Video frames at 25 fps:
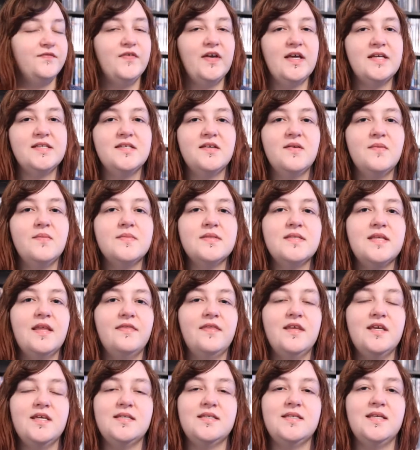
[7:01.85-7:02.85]
Victims.
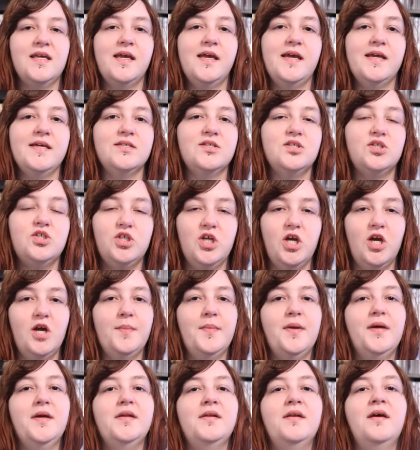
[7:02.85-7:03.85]
This is
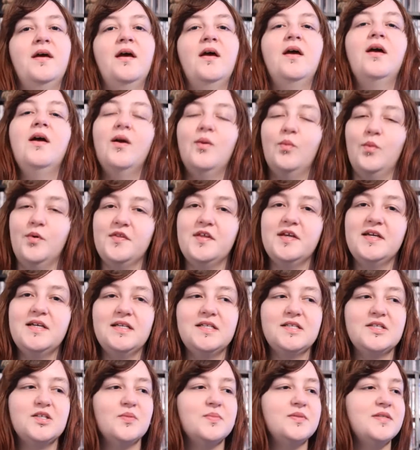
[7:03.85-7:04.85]
German with
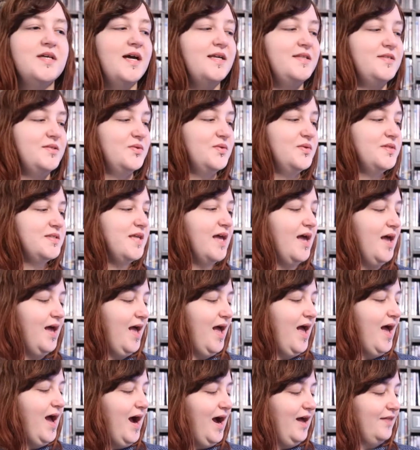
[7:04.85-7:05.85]
English subtitles,
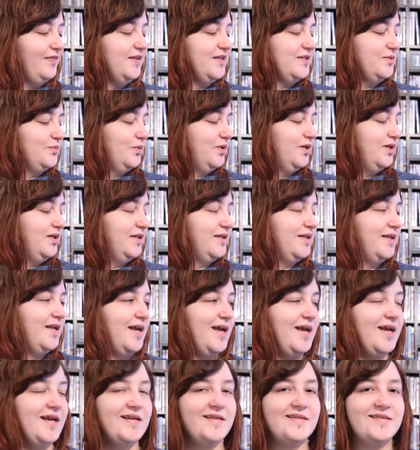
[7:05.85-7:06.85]
and this one
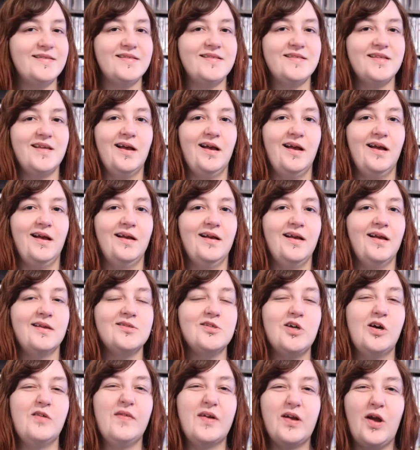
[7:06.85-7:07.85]
is
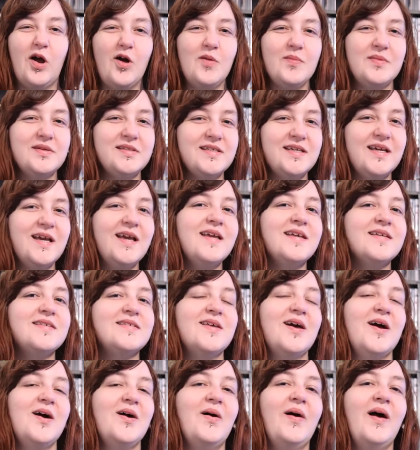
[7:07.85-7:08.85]
sort of a comedy,
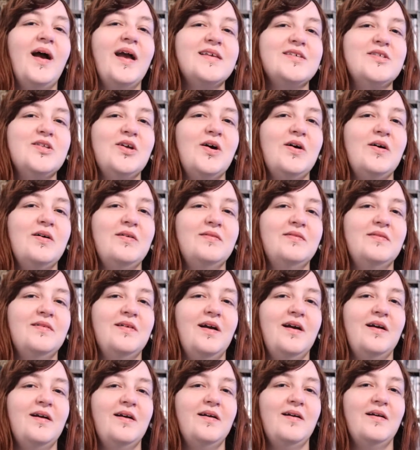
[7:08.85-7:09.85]
so it's not
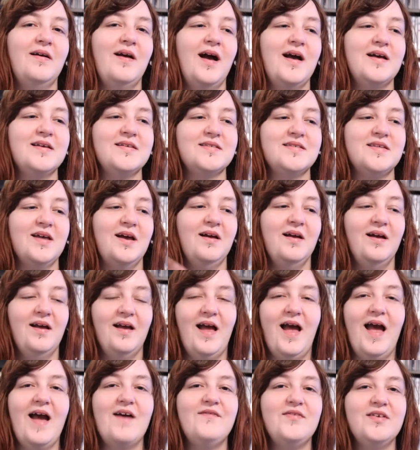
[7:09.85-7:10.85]
as
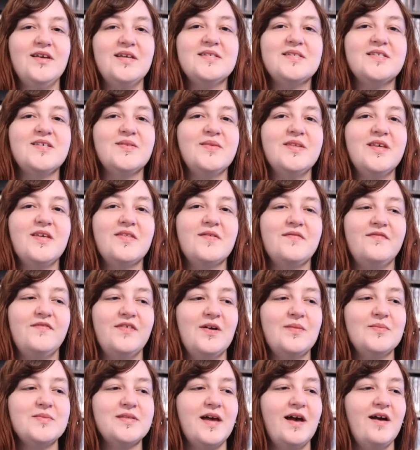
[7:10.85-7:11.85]
heavy as some of the other
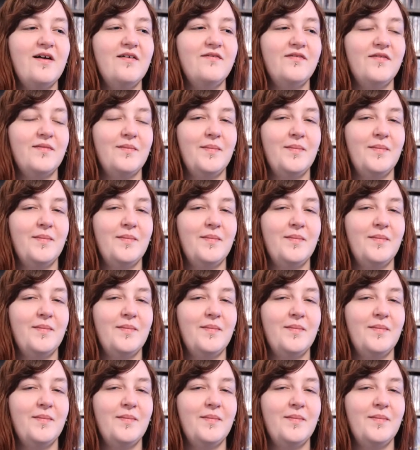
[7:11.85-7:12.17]
films that I've